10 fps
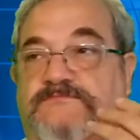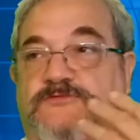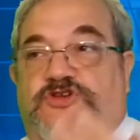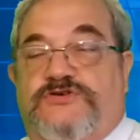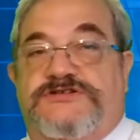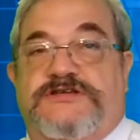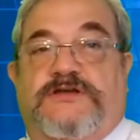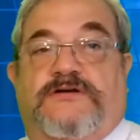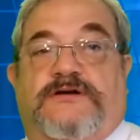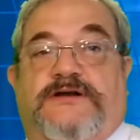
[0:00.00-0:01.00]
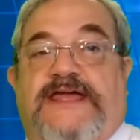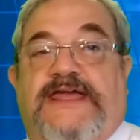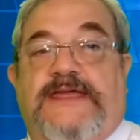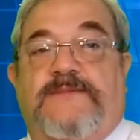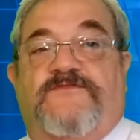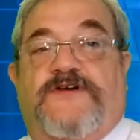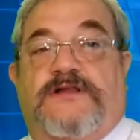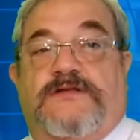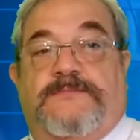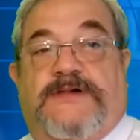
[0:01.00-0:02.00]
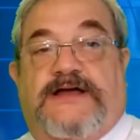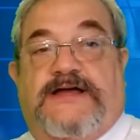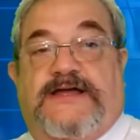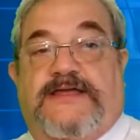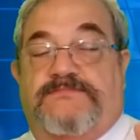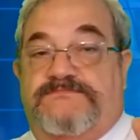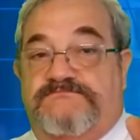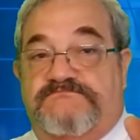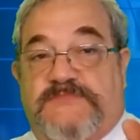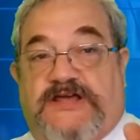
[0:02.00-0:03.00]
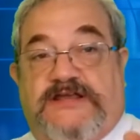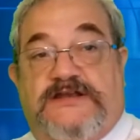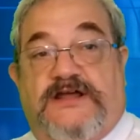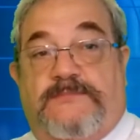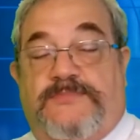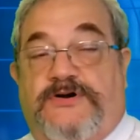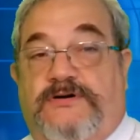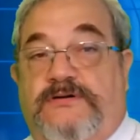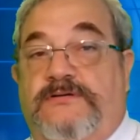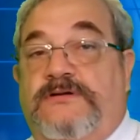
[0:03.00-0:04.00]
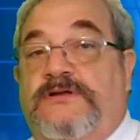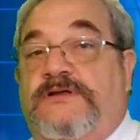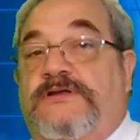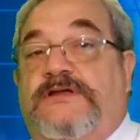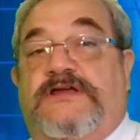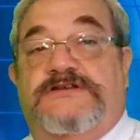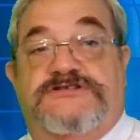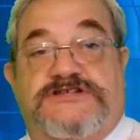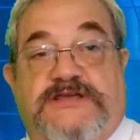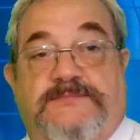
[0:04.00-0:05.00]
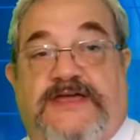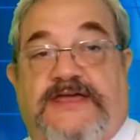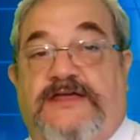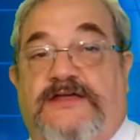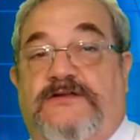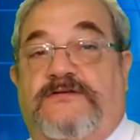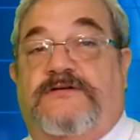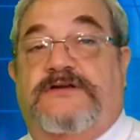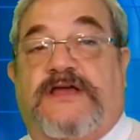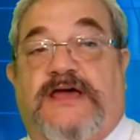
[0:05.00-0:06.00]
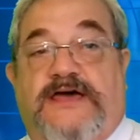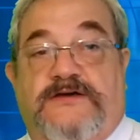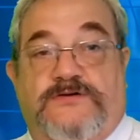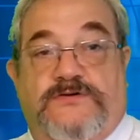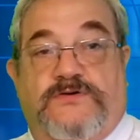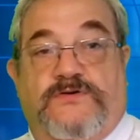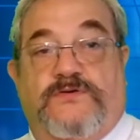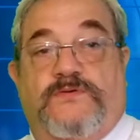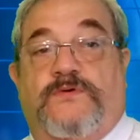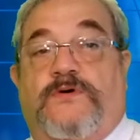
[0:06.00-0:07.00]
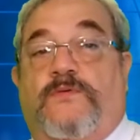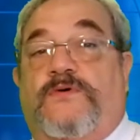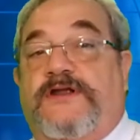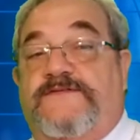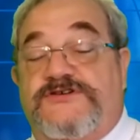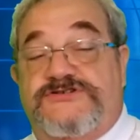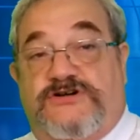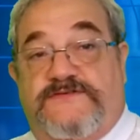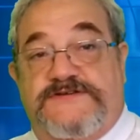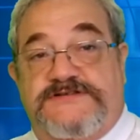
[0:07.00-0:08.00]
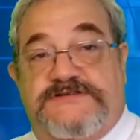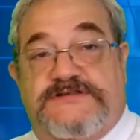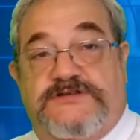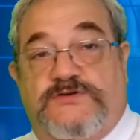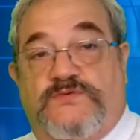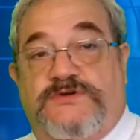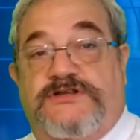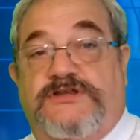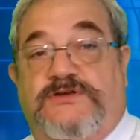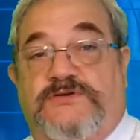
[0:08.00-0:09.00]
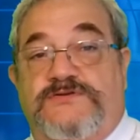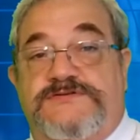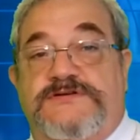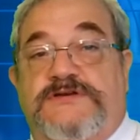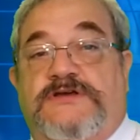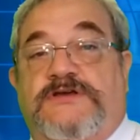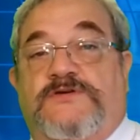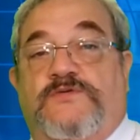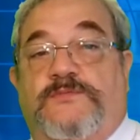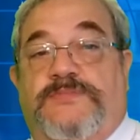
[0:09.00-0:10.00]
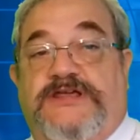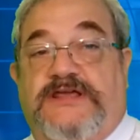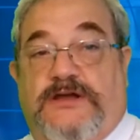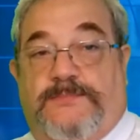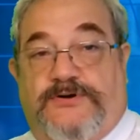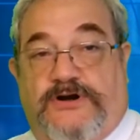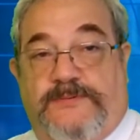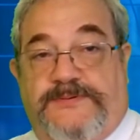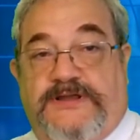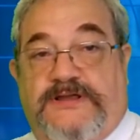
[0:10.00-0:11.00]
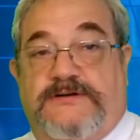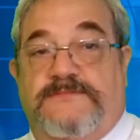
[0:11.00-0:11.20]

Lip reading: Using your name followed by a number at Gmail or Yahoo or whatever service that you want to use would be appropriate.